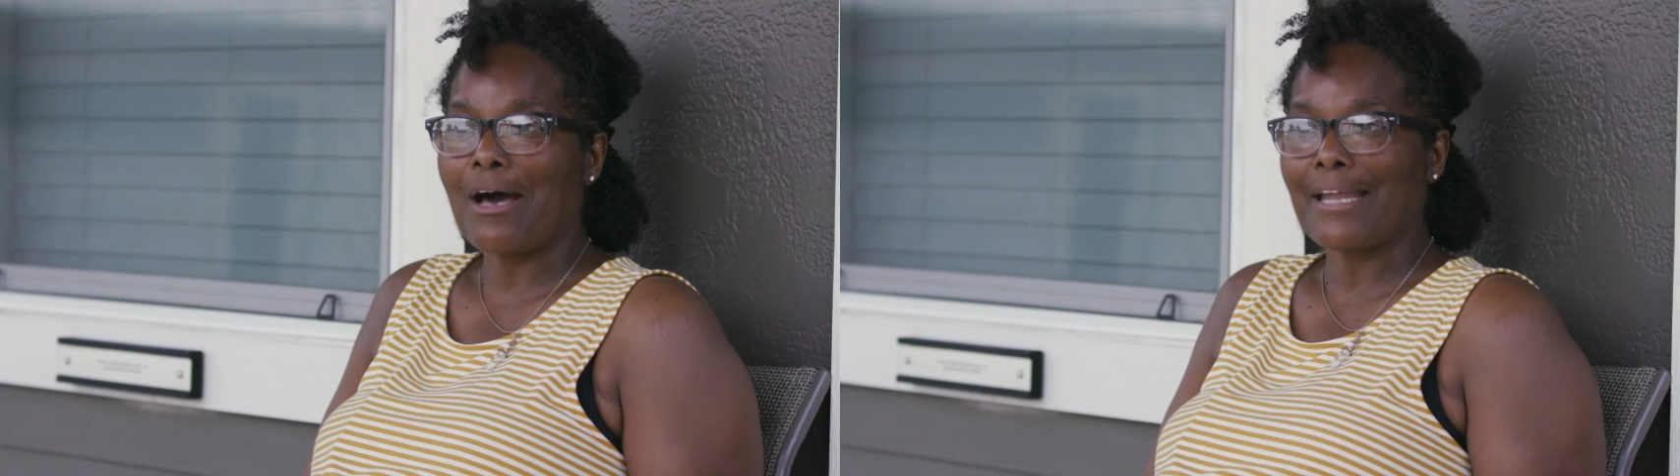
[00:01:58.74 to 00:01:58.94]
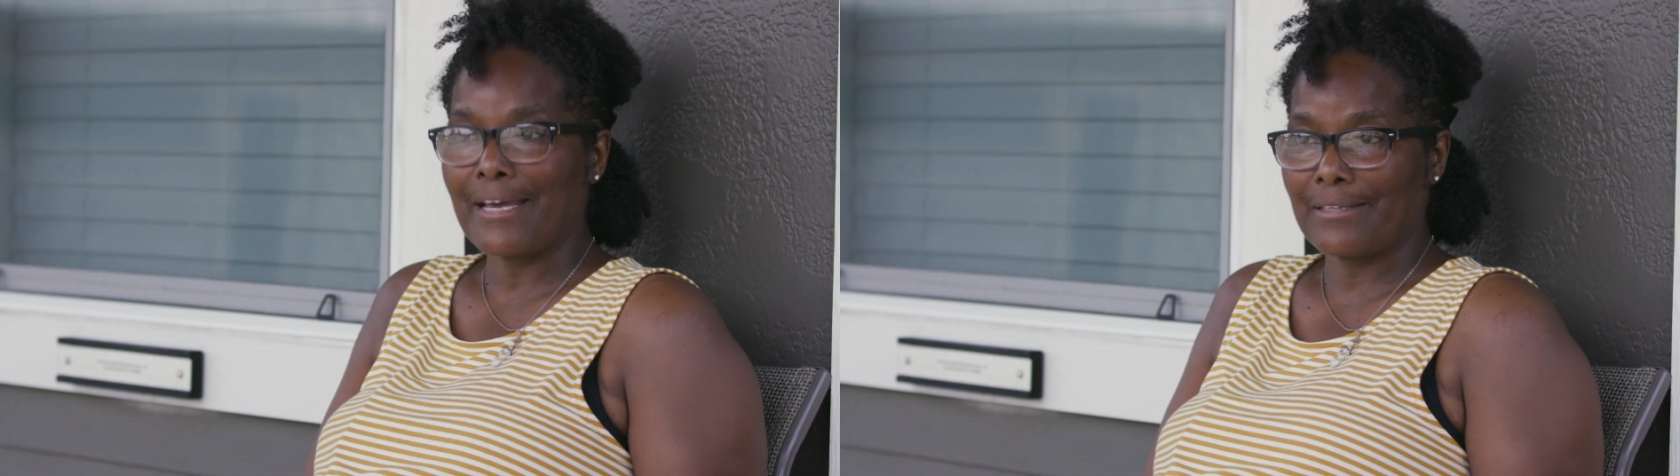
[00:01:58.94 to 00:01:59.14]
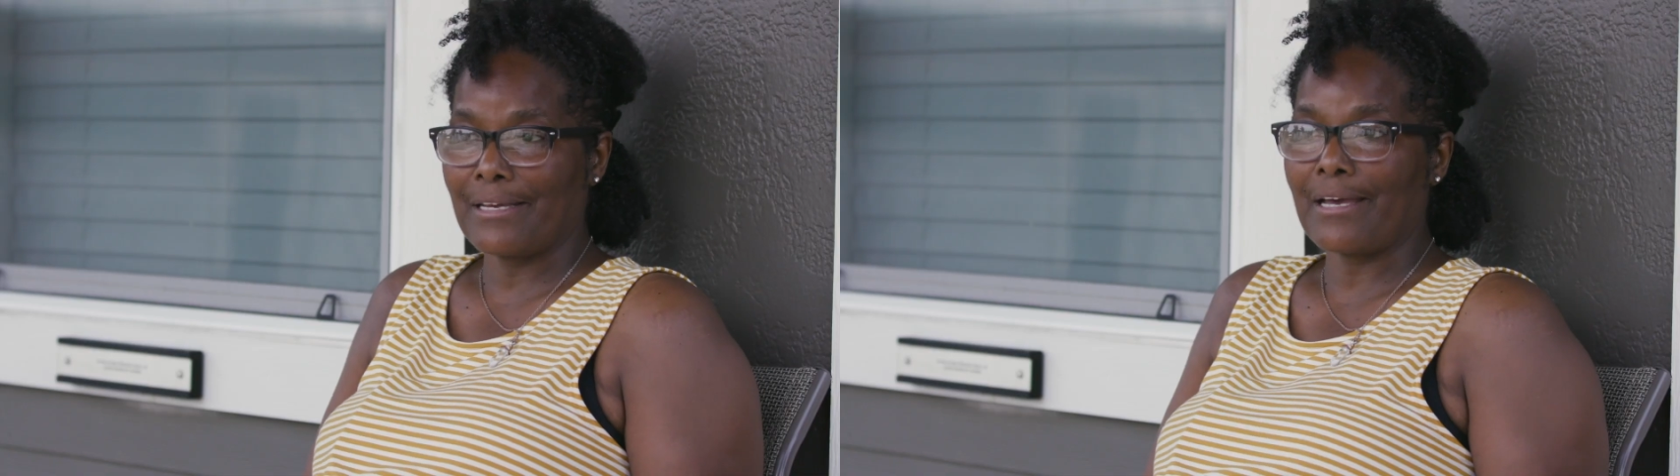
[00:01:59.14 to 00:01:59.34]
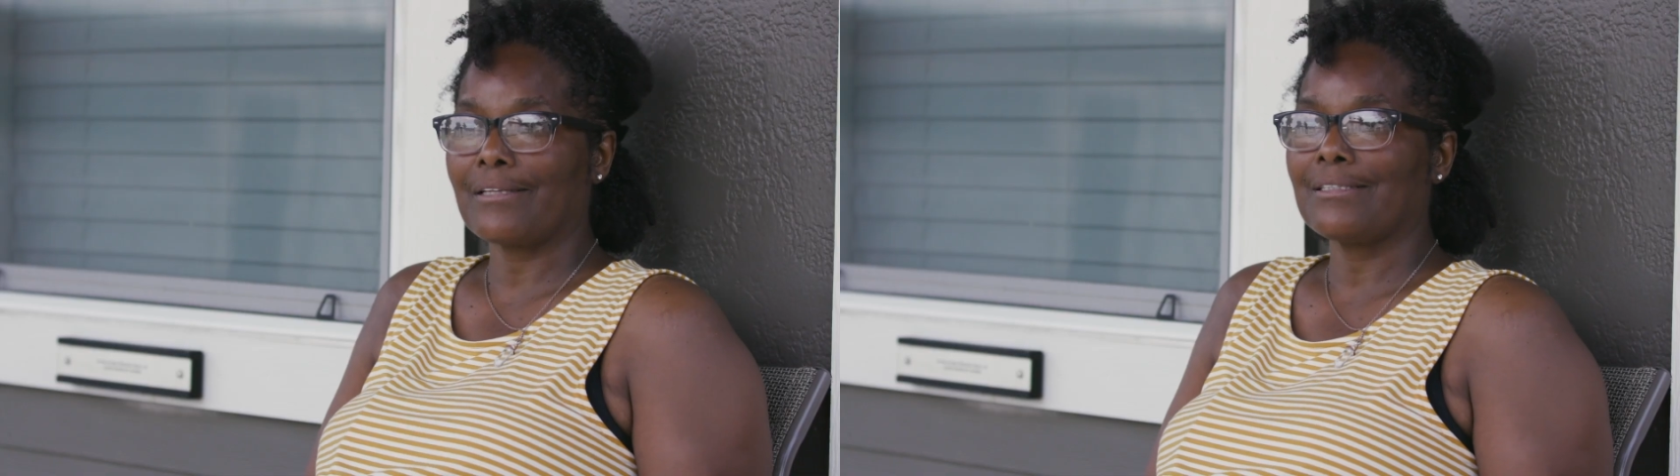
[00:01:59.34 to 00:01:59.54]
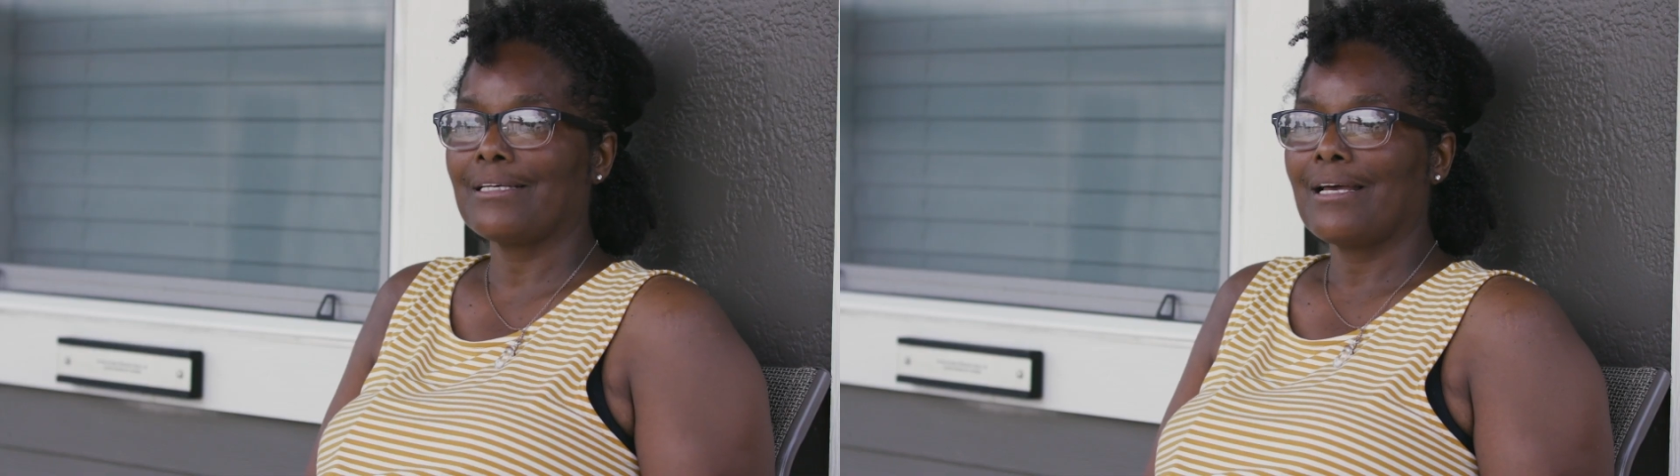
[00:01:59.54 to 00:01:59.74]
I like
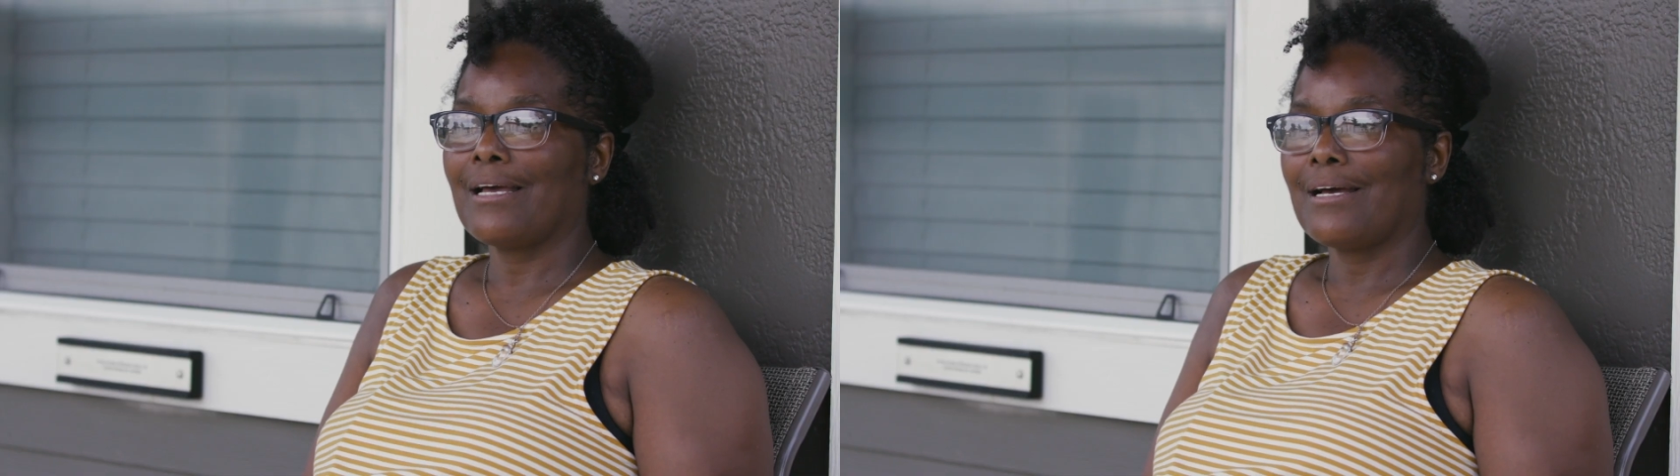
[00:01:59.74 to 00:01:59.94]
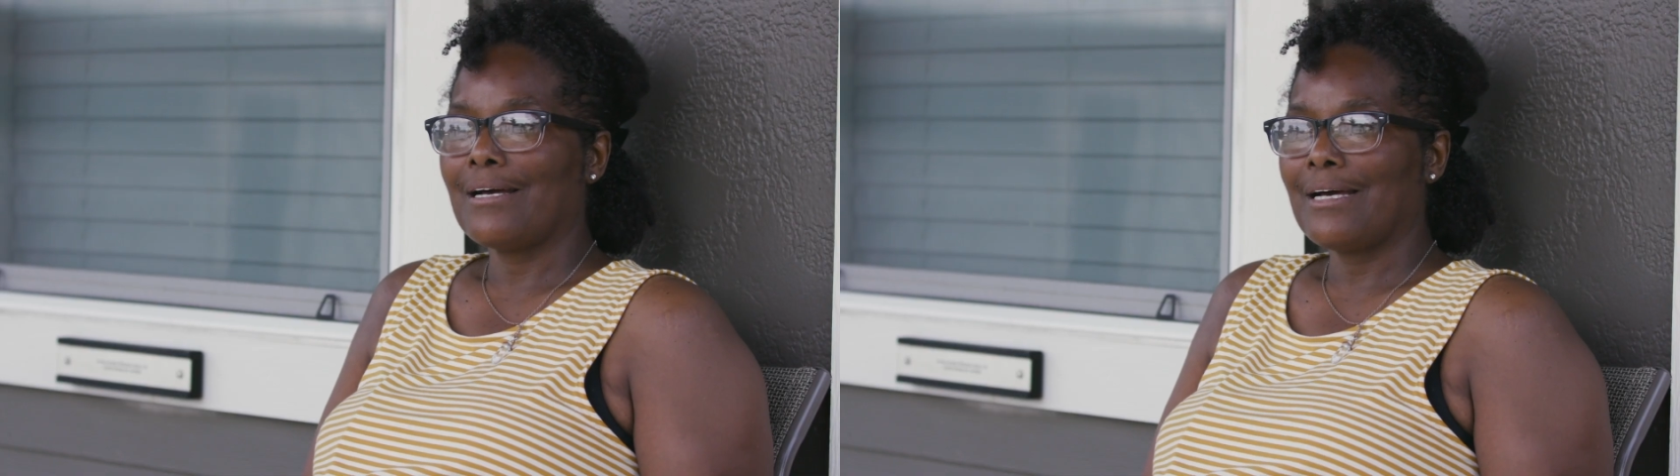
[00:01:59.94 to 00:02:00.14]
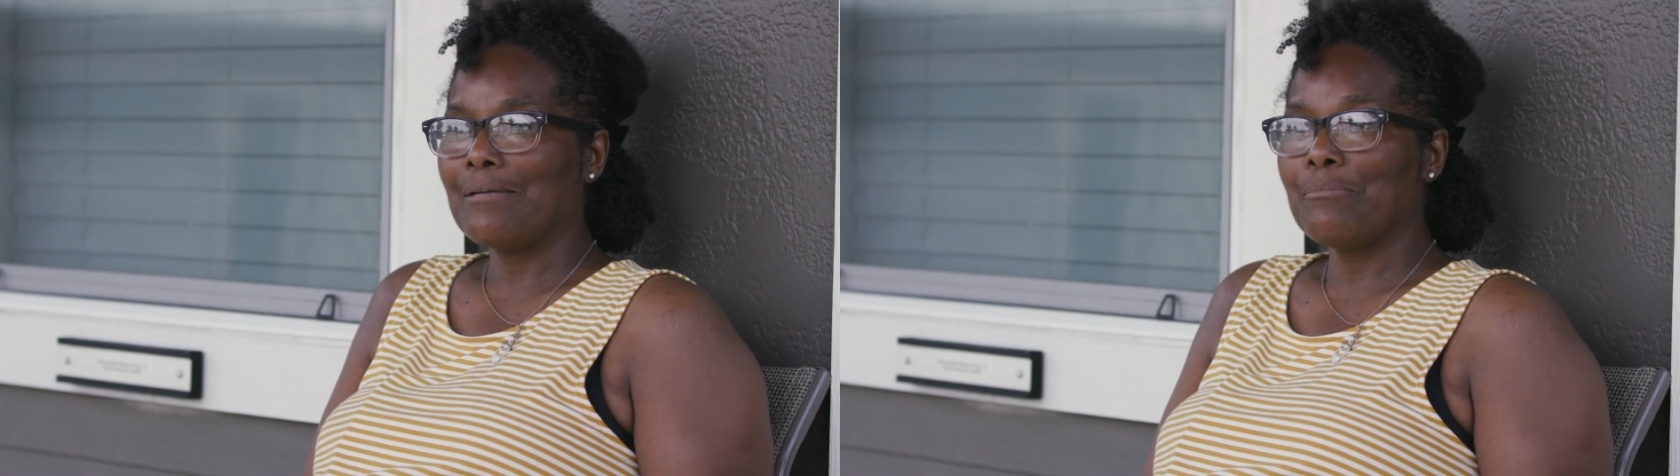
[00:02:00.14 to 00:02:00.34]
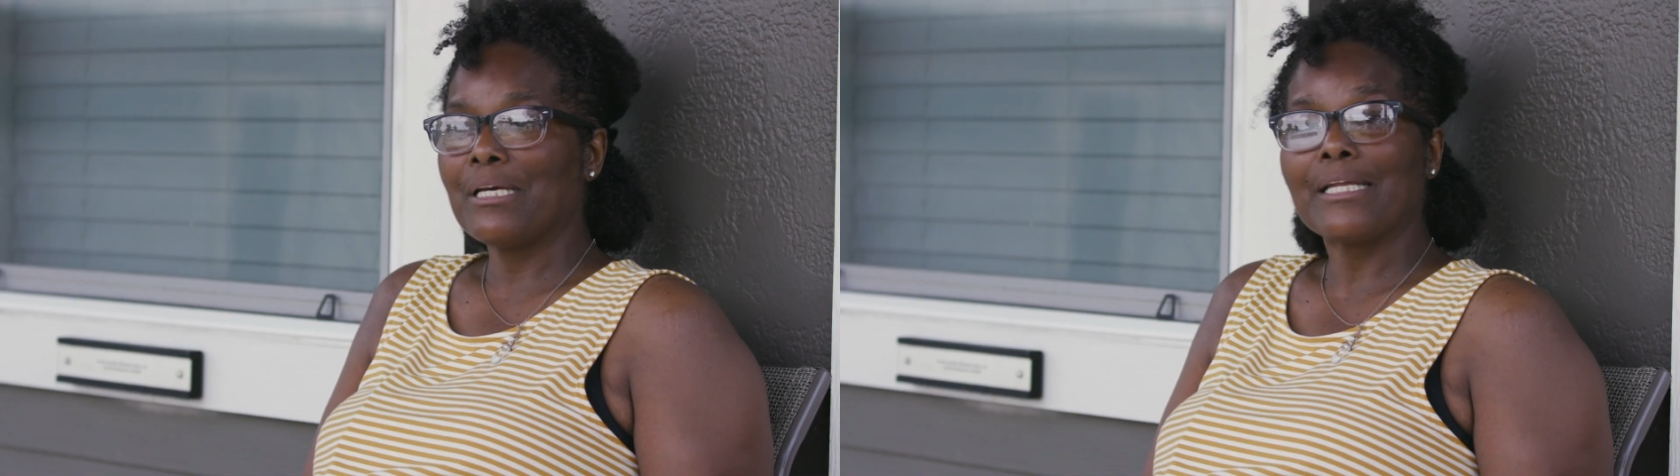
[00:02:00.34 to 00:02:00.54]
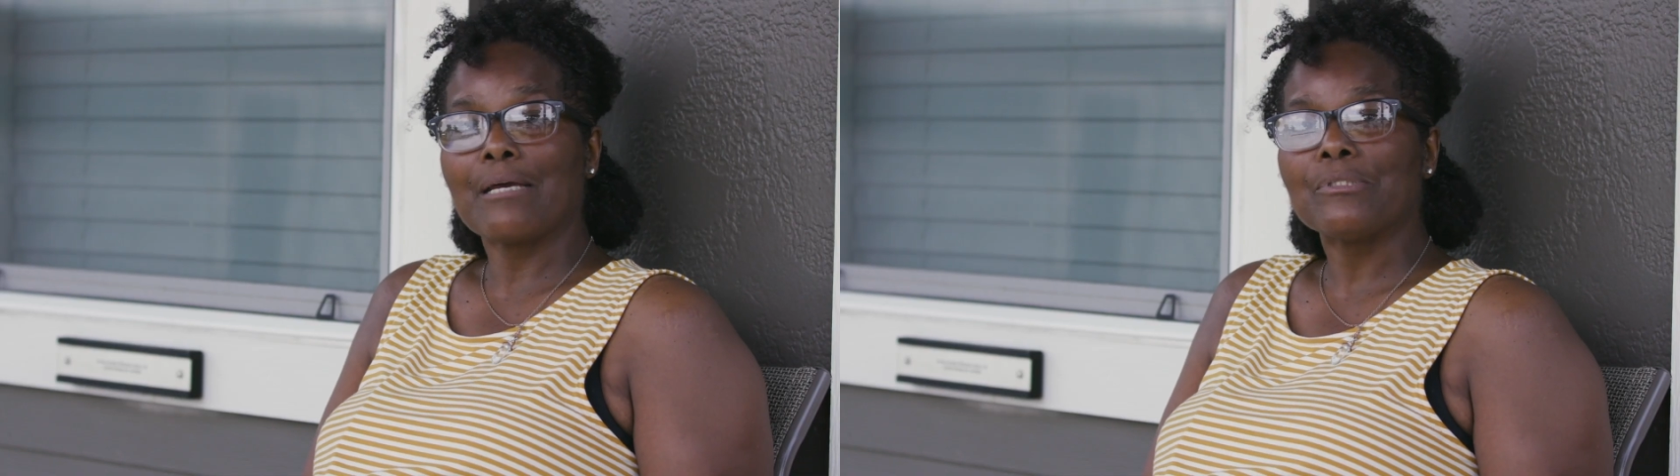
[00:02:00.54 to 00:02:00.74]
that. And
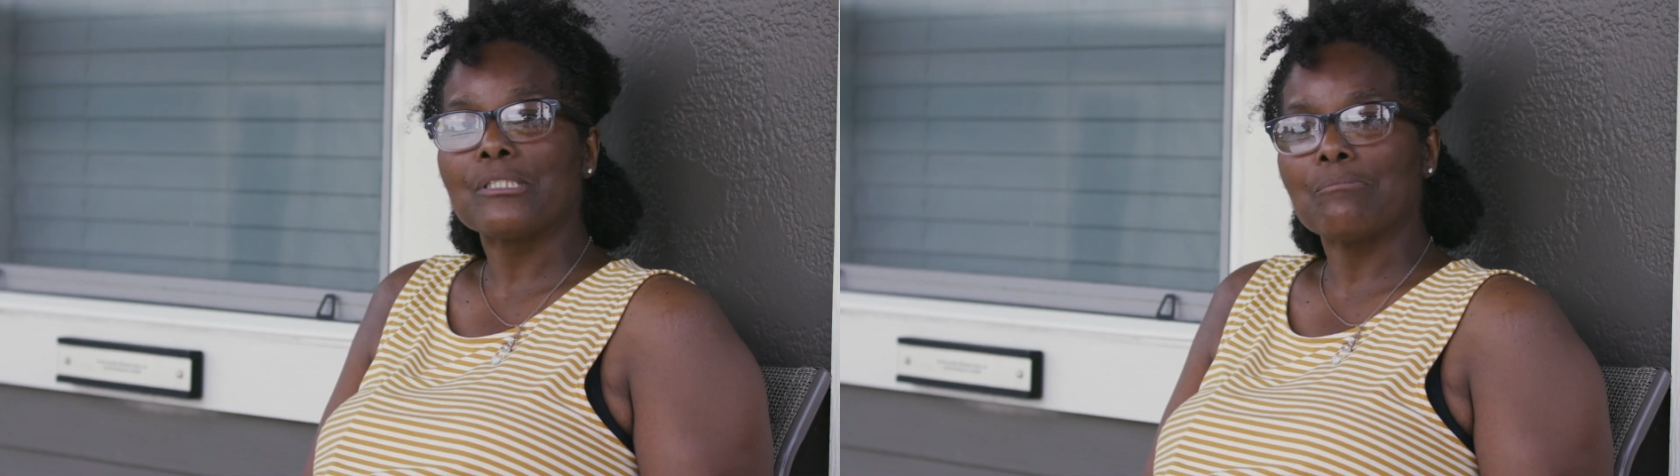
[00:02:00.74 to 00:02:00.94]
being able